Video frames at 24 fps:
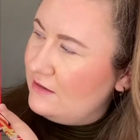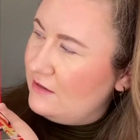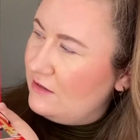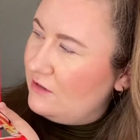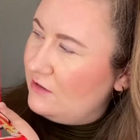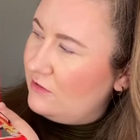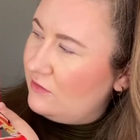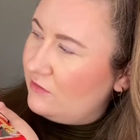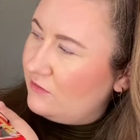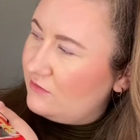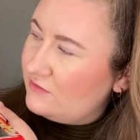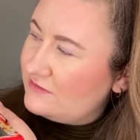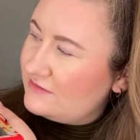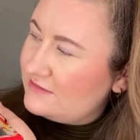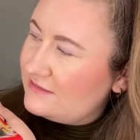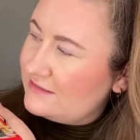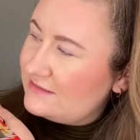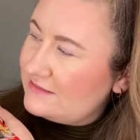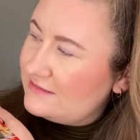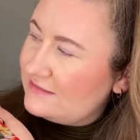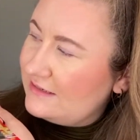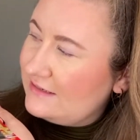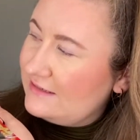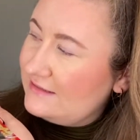There's
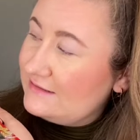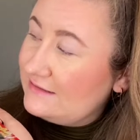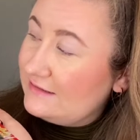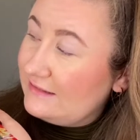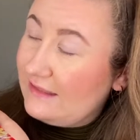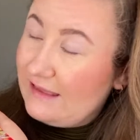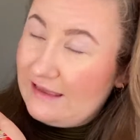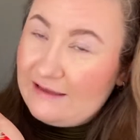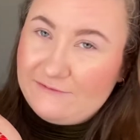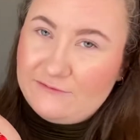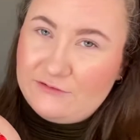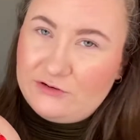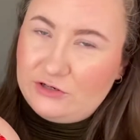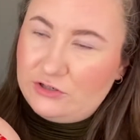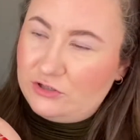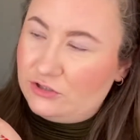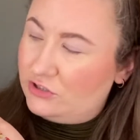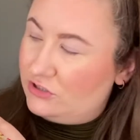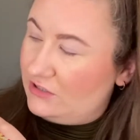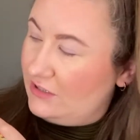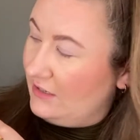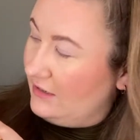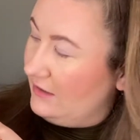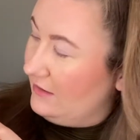this nice lavender
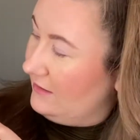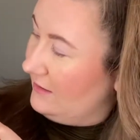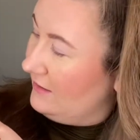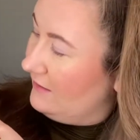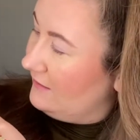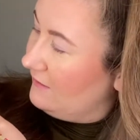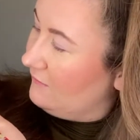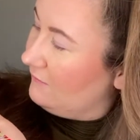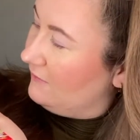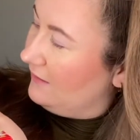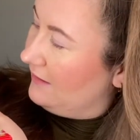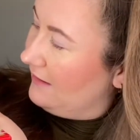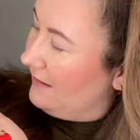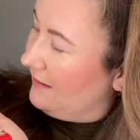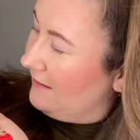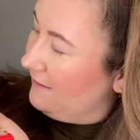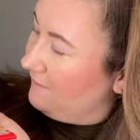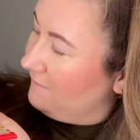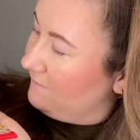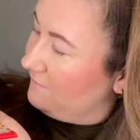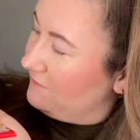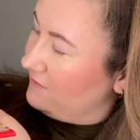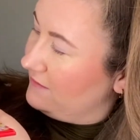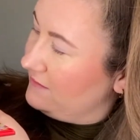shade and then we
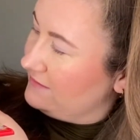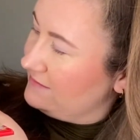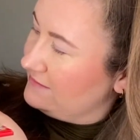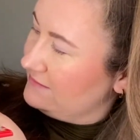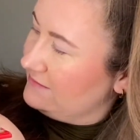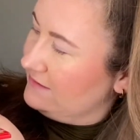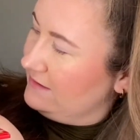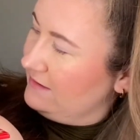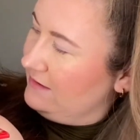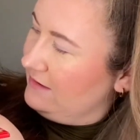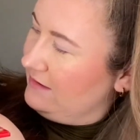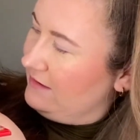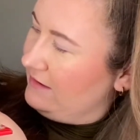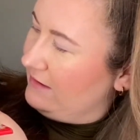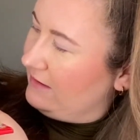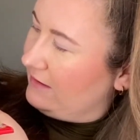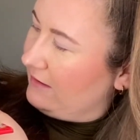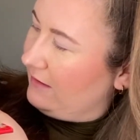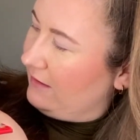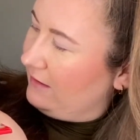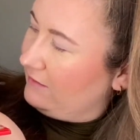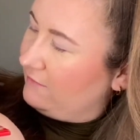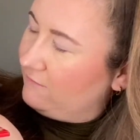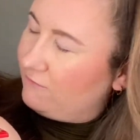have this
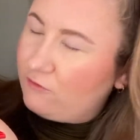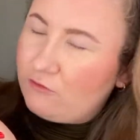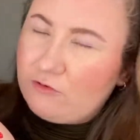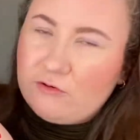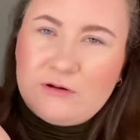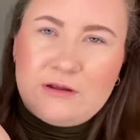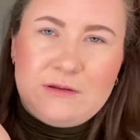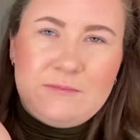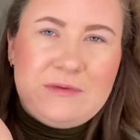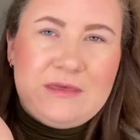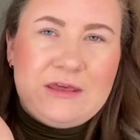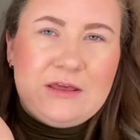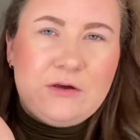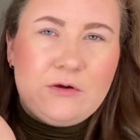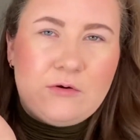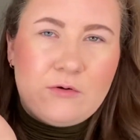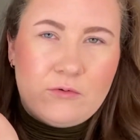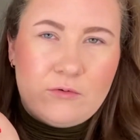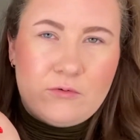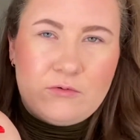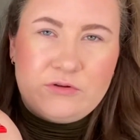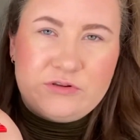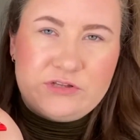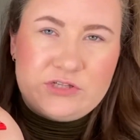kind of creamy
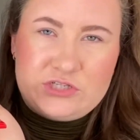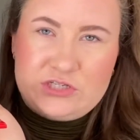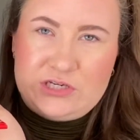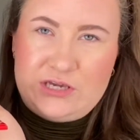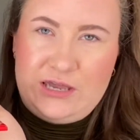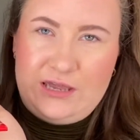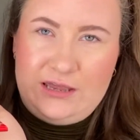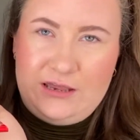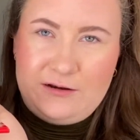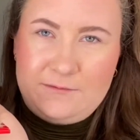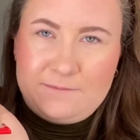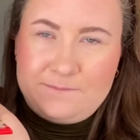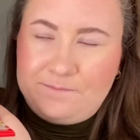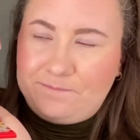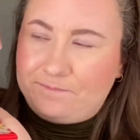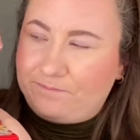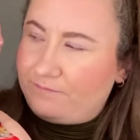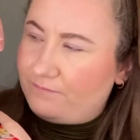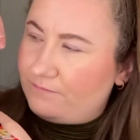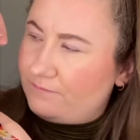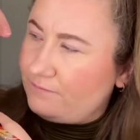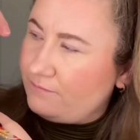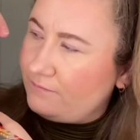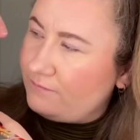gold shade.
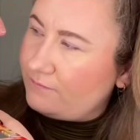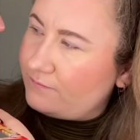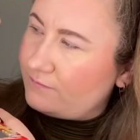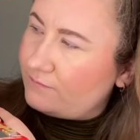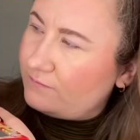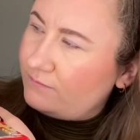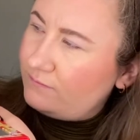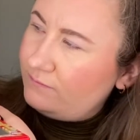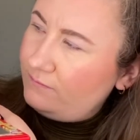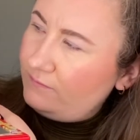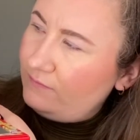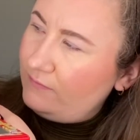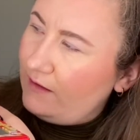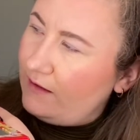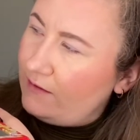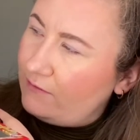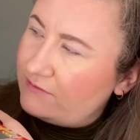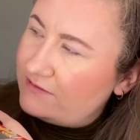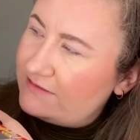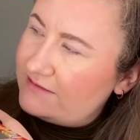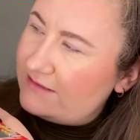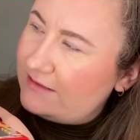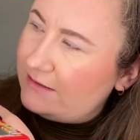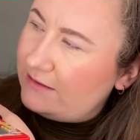I
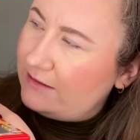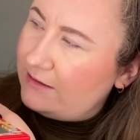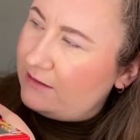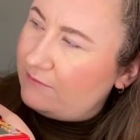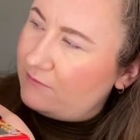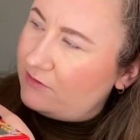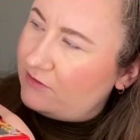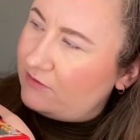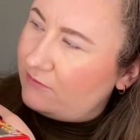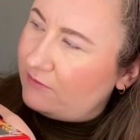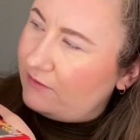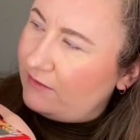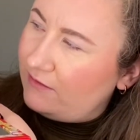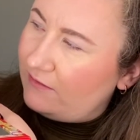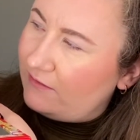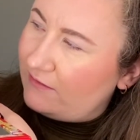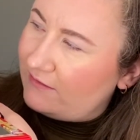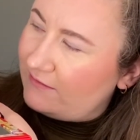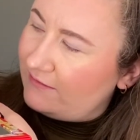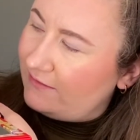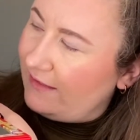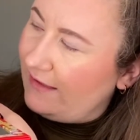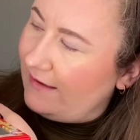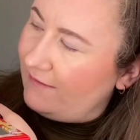was thinking between
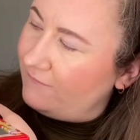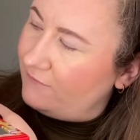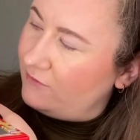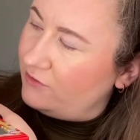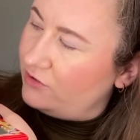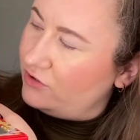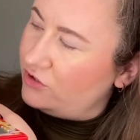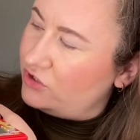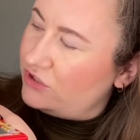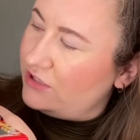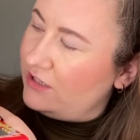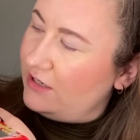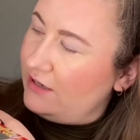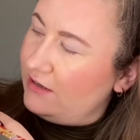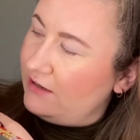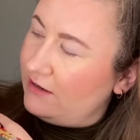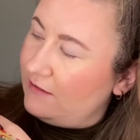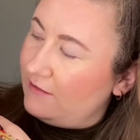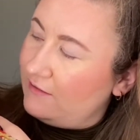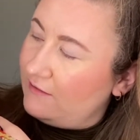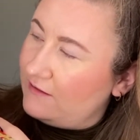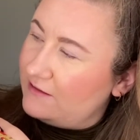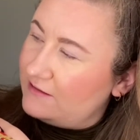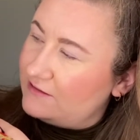this lavender shade
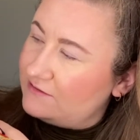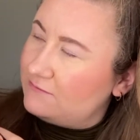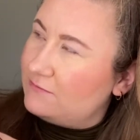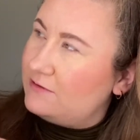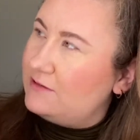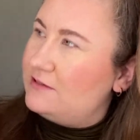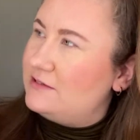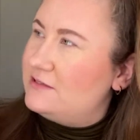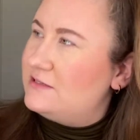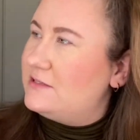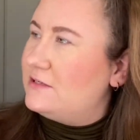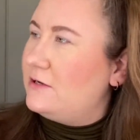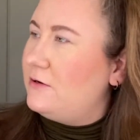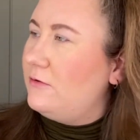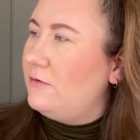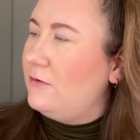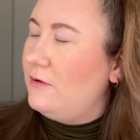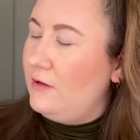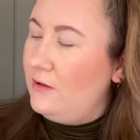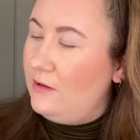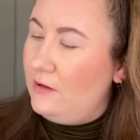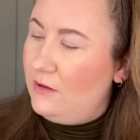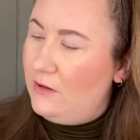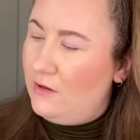and this one. So
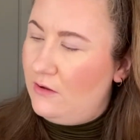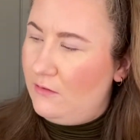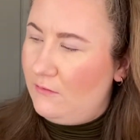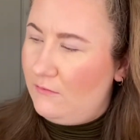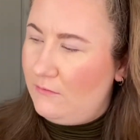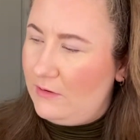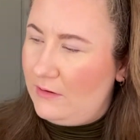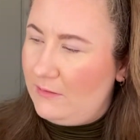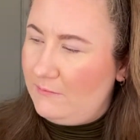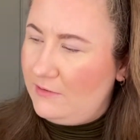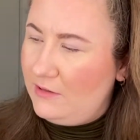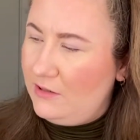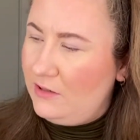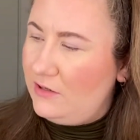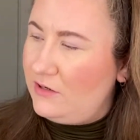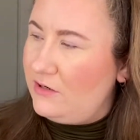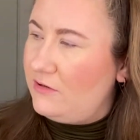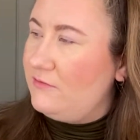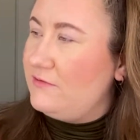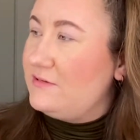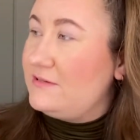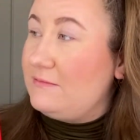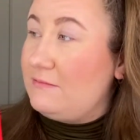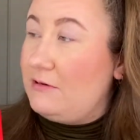what I'm gonna
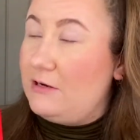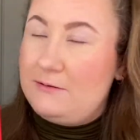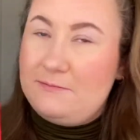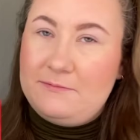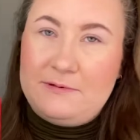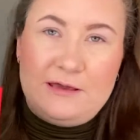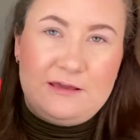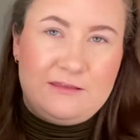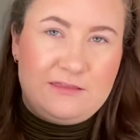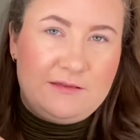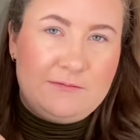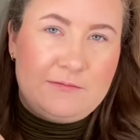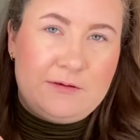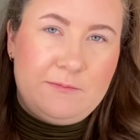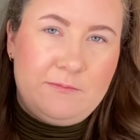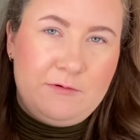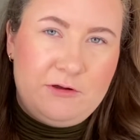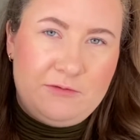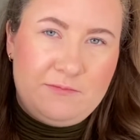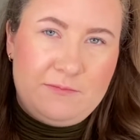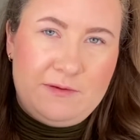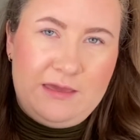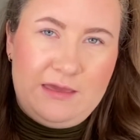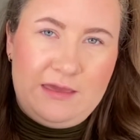do is I'm gonna pick them up
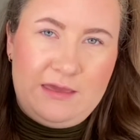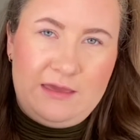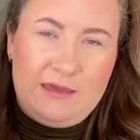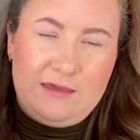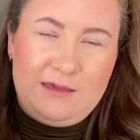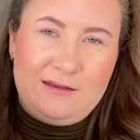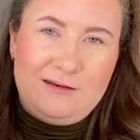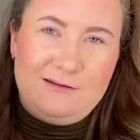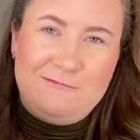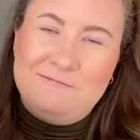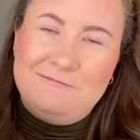with my hand,